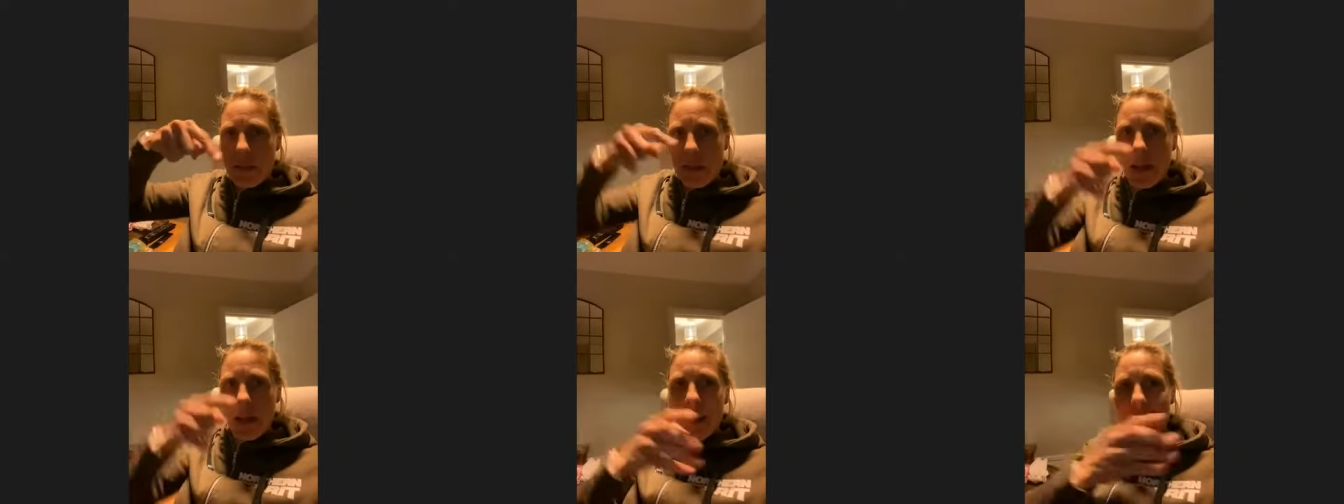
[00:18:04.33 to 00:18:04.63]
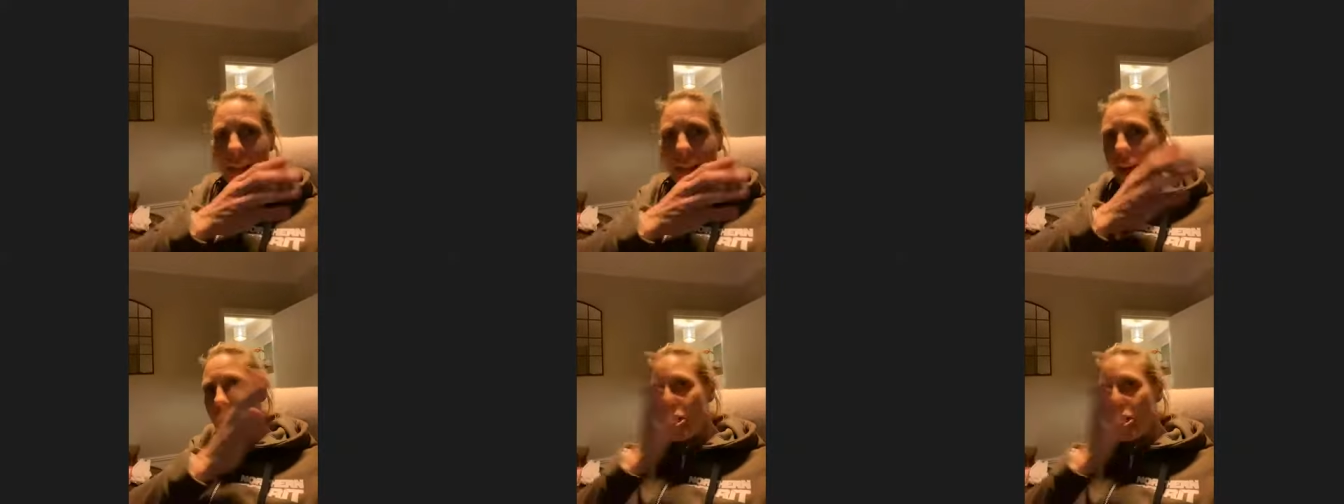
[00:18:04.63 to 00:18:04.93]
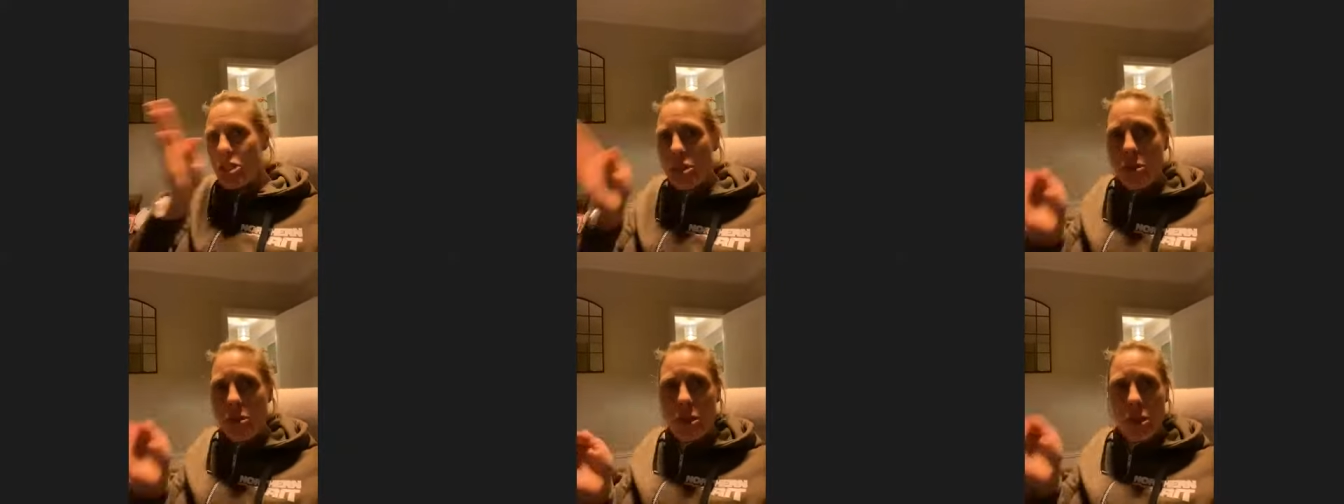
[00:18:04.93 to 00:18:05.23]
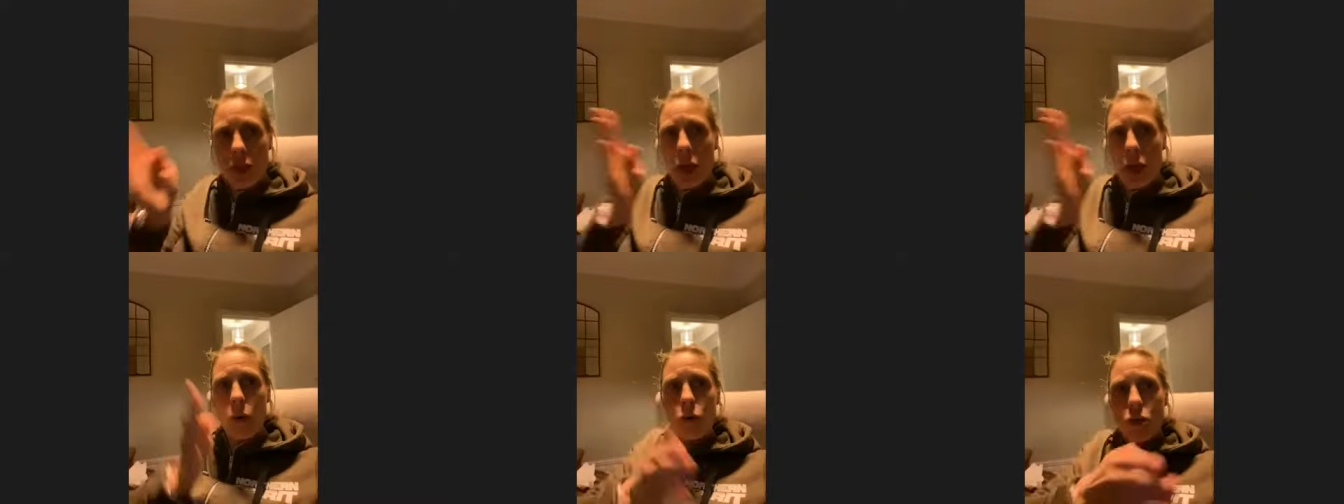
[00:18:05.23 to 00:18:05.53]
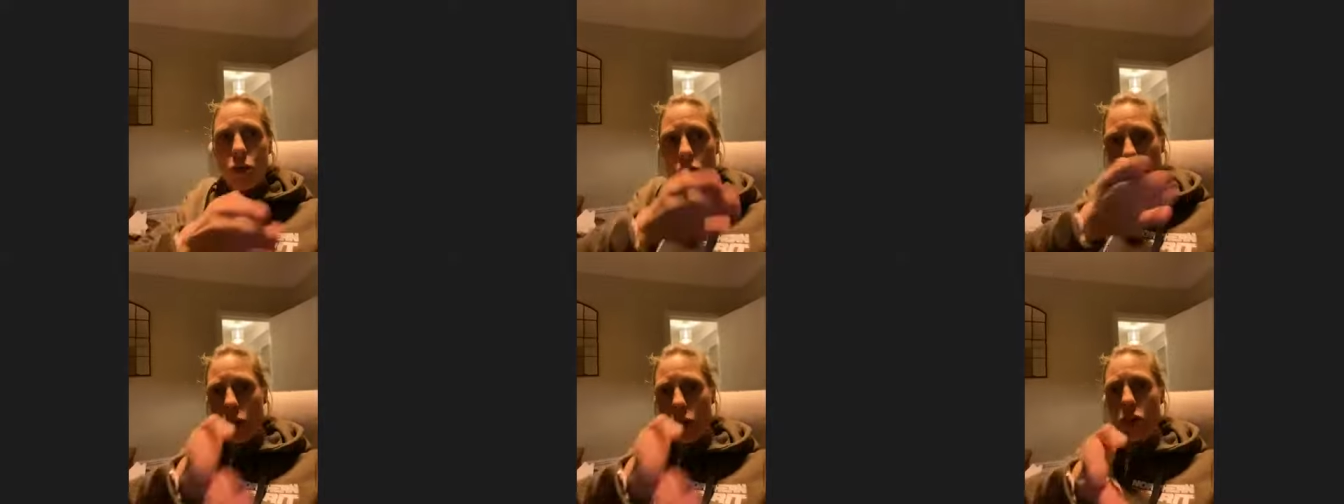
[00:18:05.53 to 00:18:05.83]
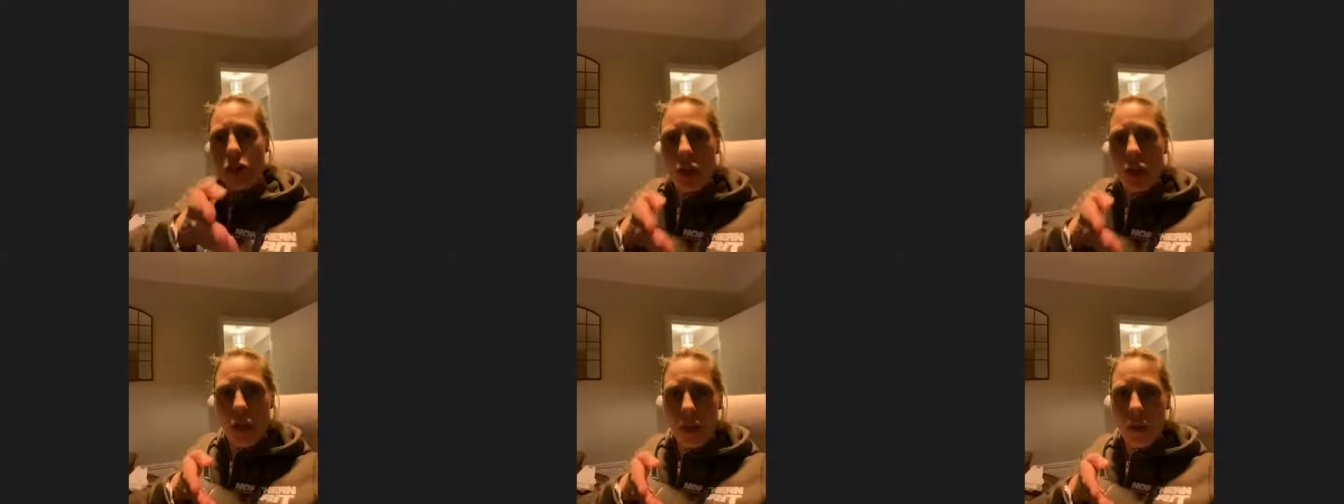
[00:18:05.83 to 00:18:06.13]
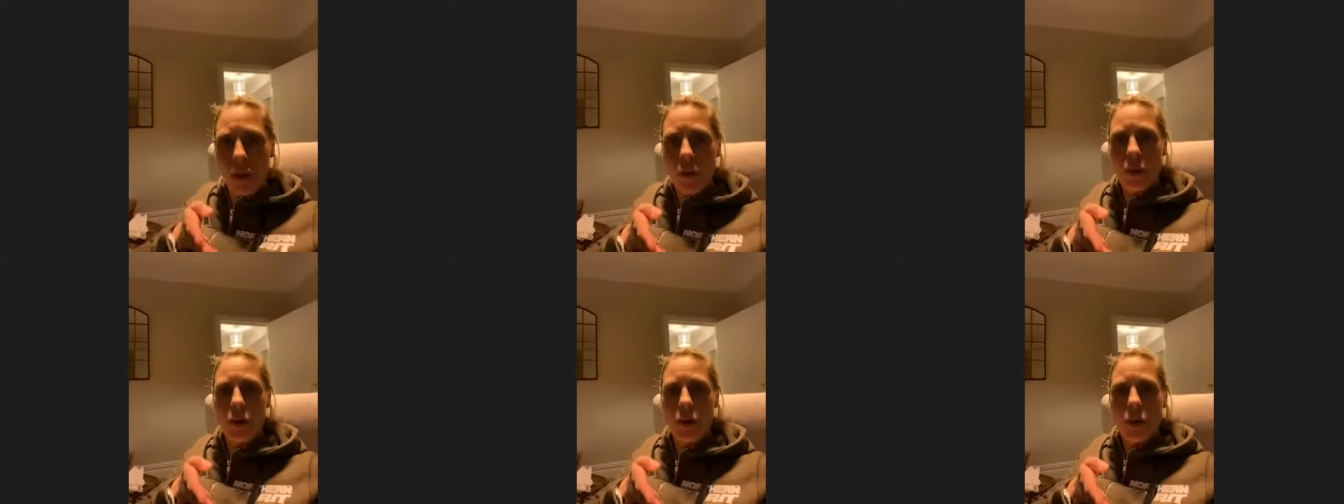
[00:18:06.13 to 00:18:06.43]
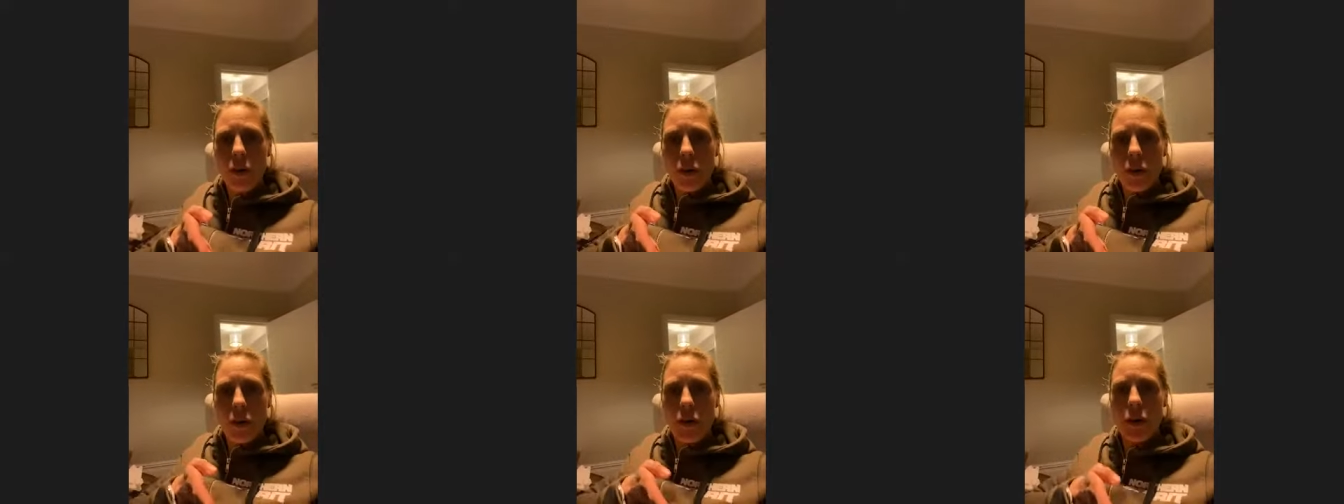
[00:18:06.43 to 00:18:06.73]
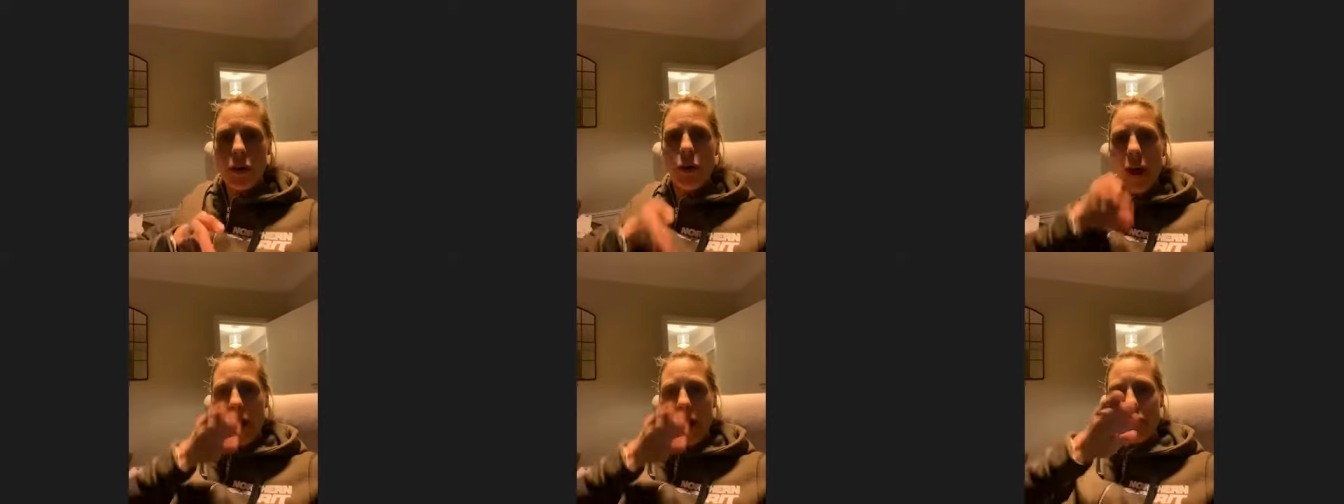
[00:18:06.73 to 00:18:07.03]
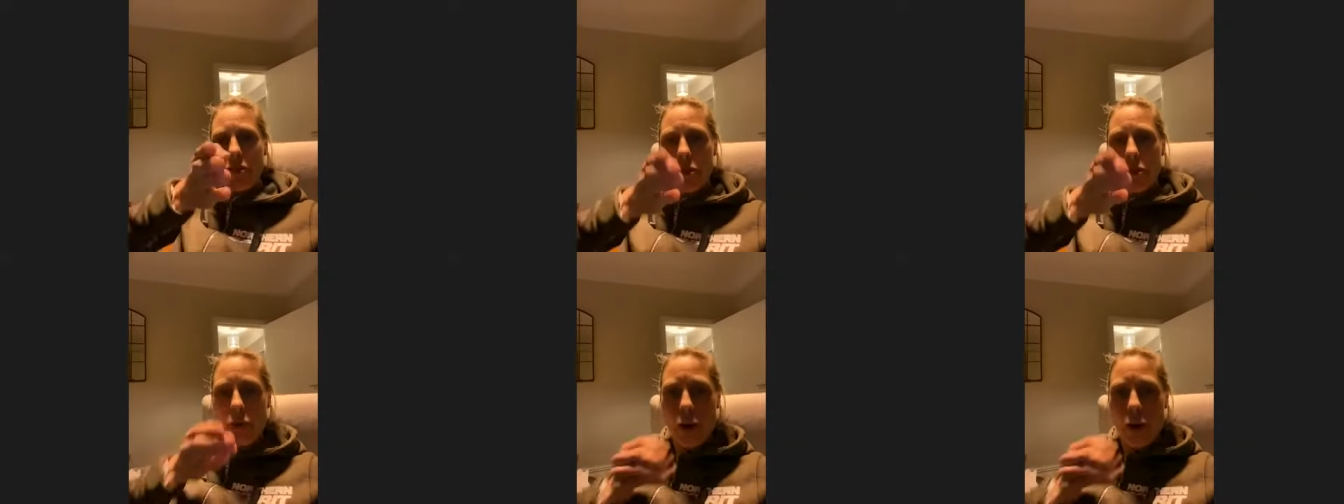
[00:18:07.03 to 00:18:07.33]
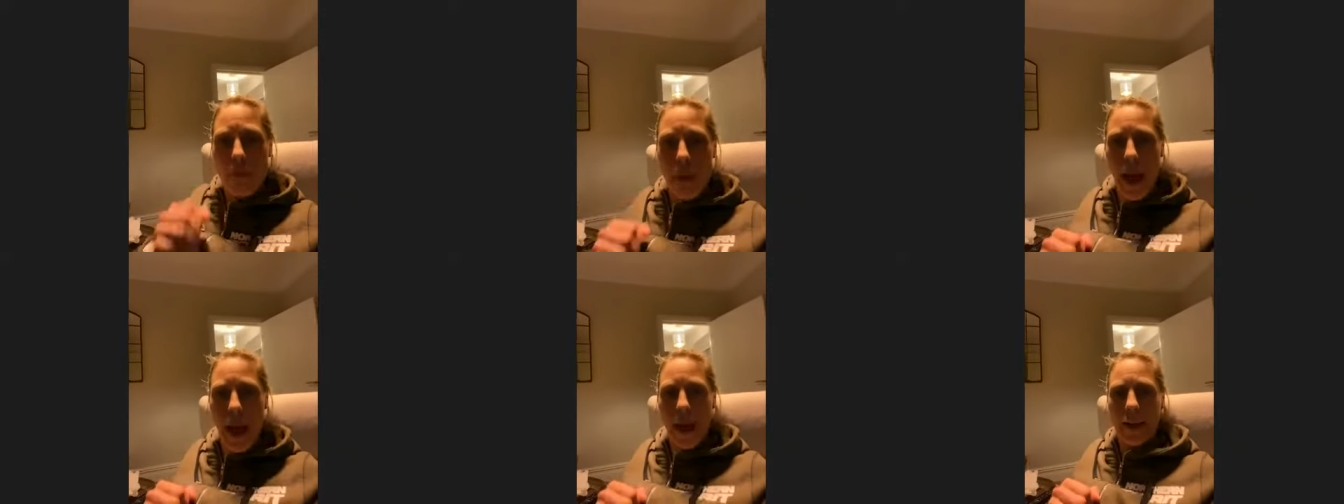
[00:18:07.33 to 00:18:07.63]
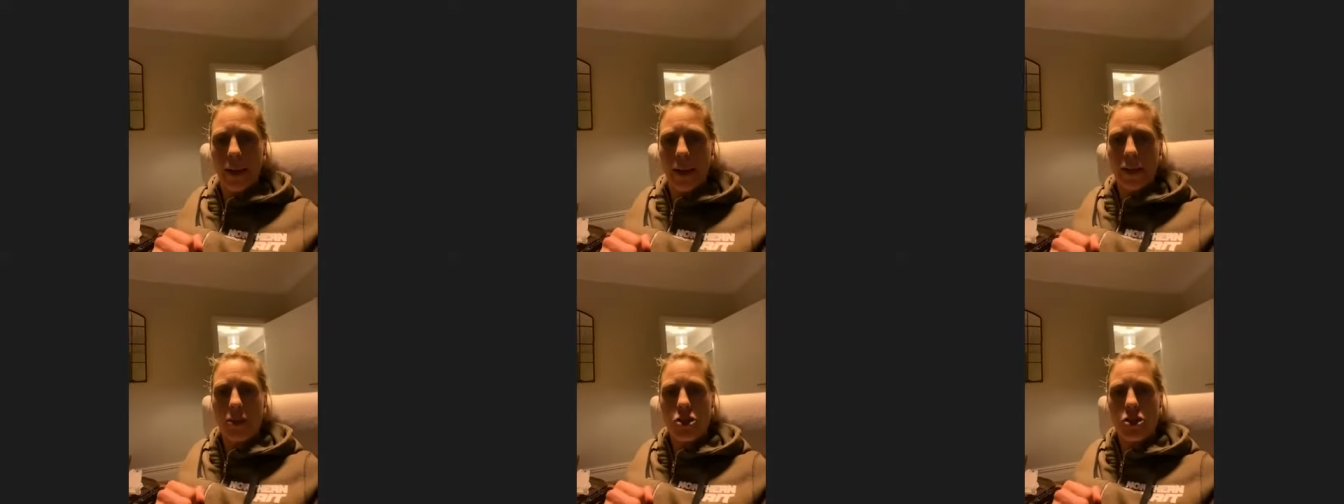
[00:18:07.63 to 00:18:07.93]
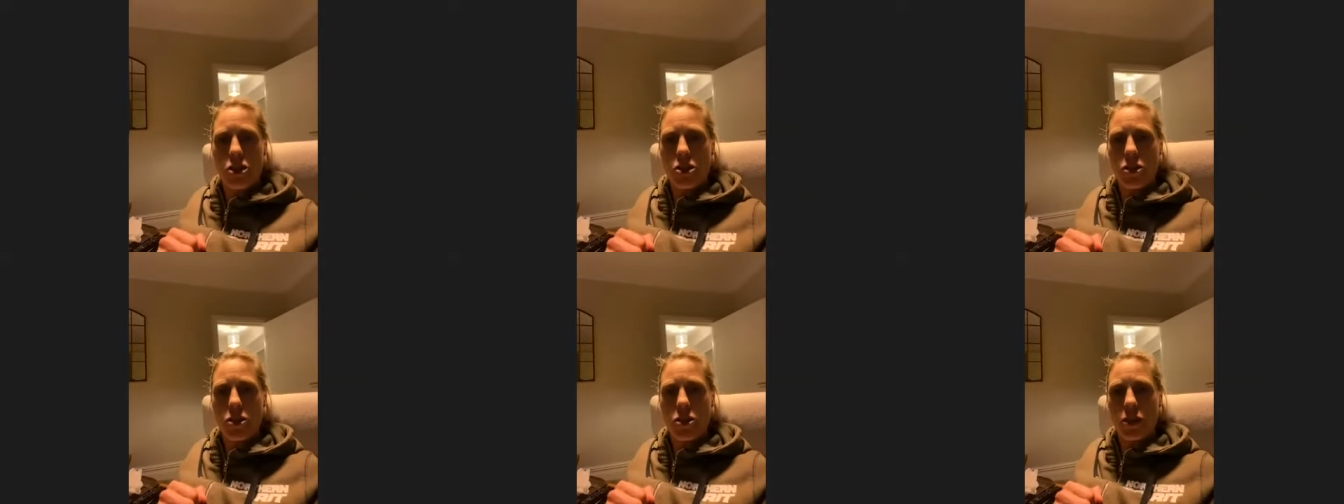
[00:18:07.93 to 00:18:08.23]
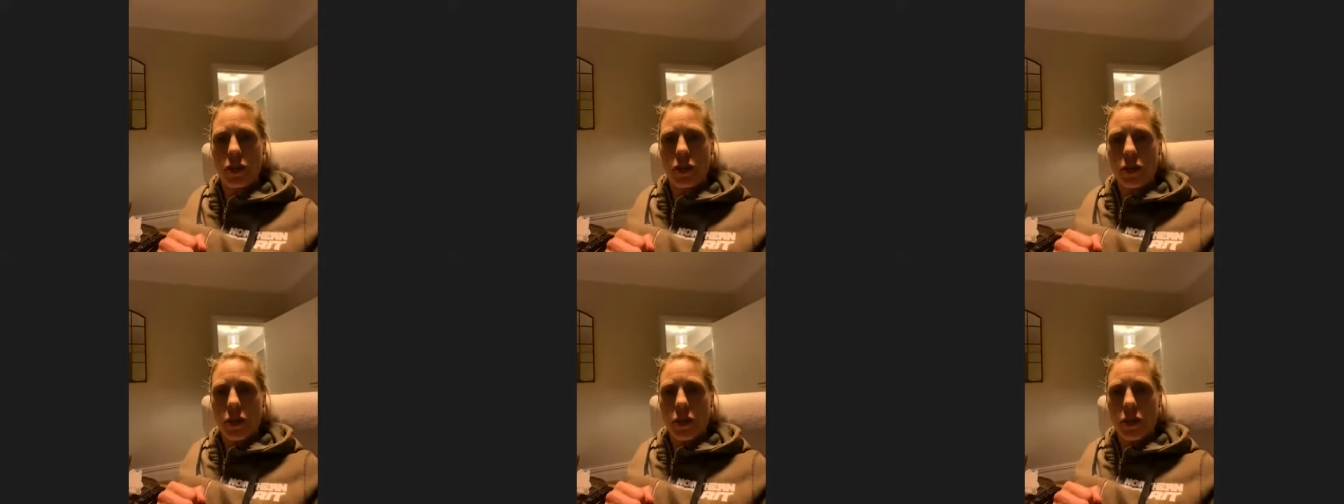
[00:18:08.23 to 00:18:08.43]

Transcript: And I like to, you know, you're you, you have your baggage.